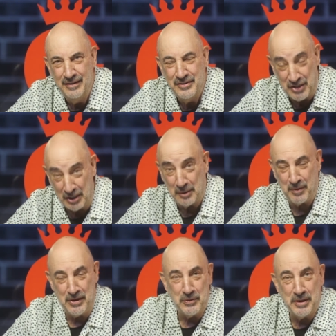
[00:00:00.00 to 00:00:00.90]

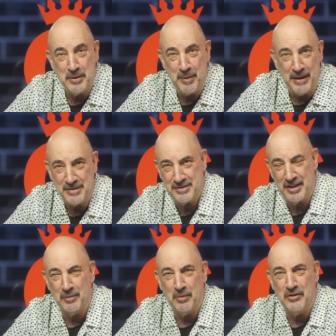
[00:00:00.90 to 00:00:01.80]
Celebrate your independence,
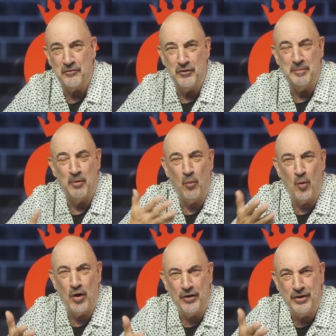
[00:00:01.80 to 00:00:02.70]
celebrate your freedom, but
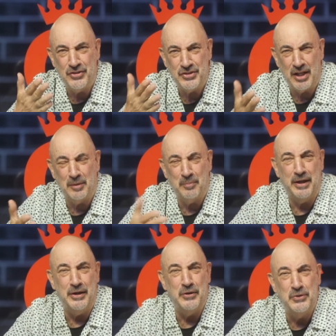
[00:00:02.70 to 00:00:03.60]
where are you
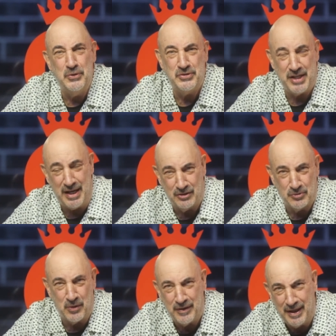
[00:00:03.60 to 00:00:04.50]
celebrating your new sales?
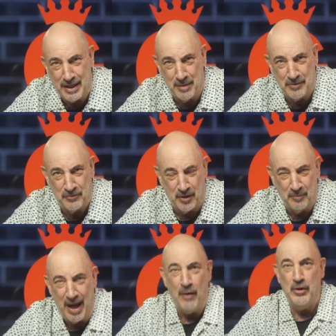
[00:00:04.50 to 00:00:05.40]
Where are they coming from?
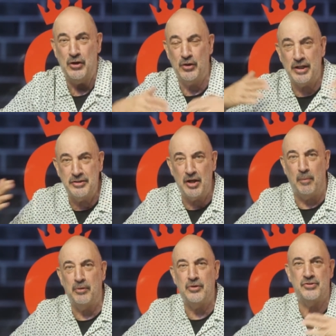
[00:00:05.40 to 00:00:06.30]
How are you going to
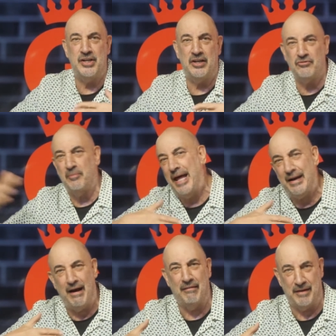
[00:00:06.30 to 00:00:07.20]
double your sales from that
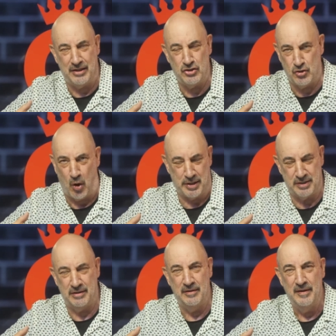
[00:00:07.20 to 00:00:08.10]
holiday jaunt?
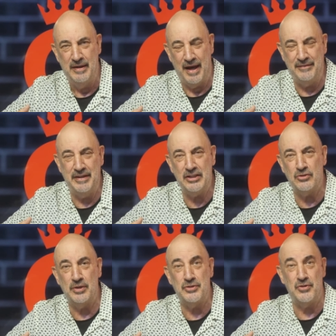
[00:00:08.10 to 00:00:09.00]
And the
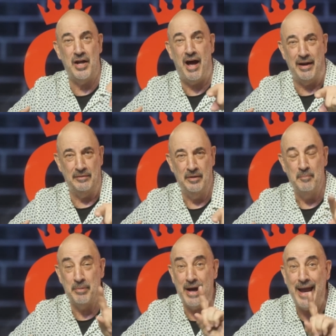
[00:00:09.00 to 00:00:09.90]
answer is you're not,
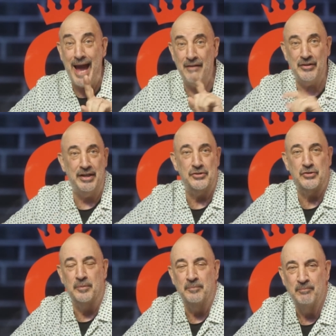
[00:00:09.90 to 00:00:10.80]
but I have an answer.